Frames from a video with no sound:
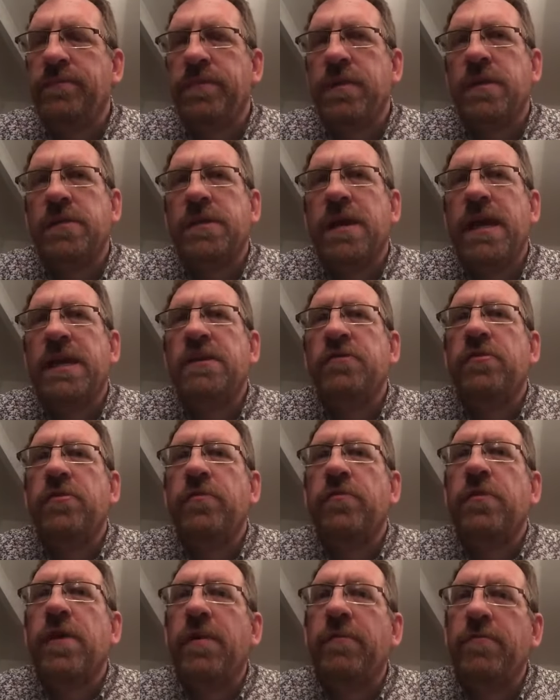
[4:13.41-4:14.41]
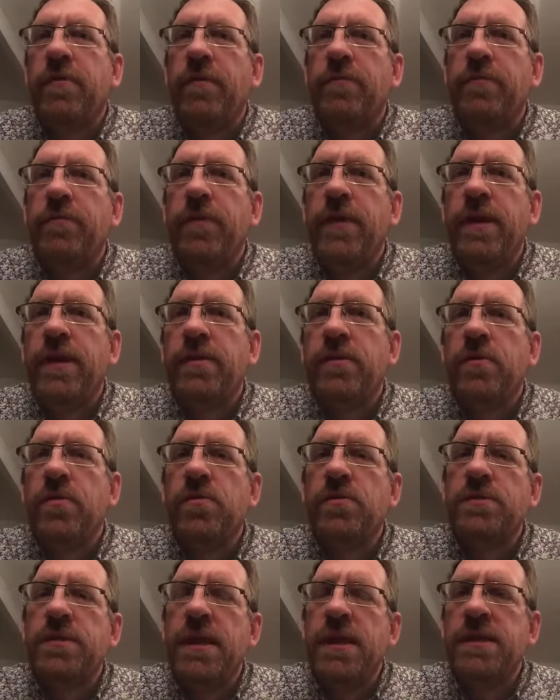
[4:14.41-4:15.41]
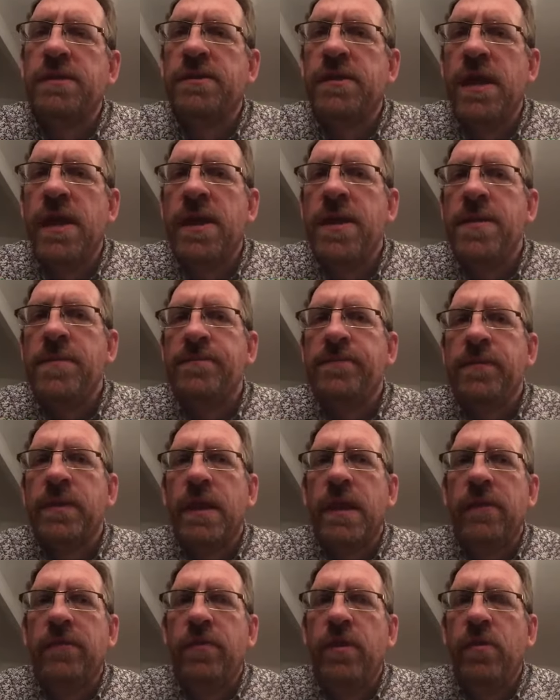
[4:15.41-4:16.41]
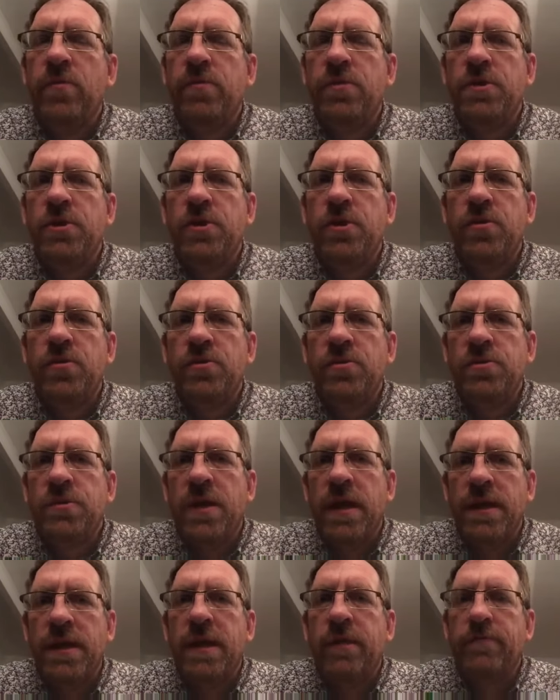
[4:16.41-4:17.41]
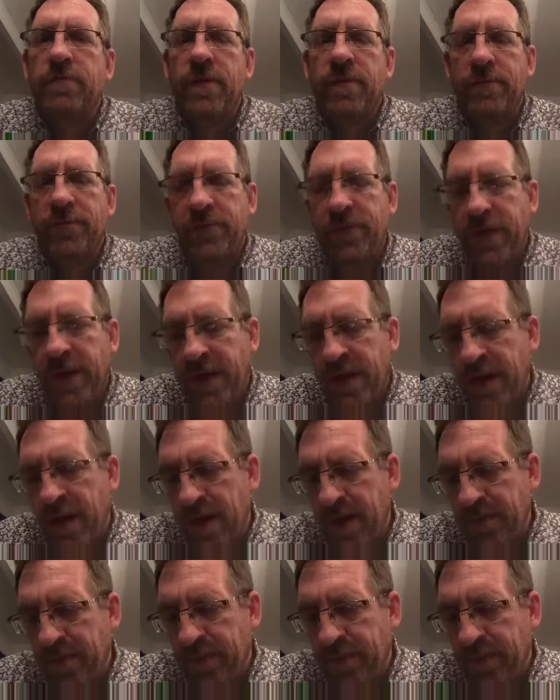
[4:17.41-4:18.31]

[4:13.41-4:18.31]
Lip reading: The danger of an upfront fee, of course, is that if you would choose an upfront fee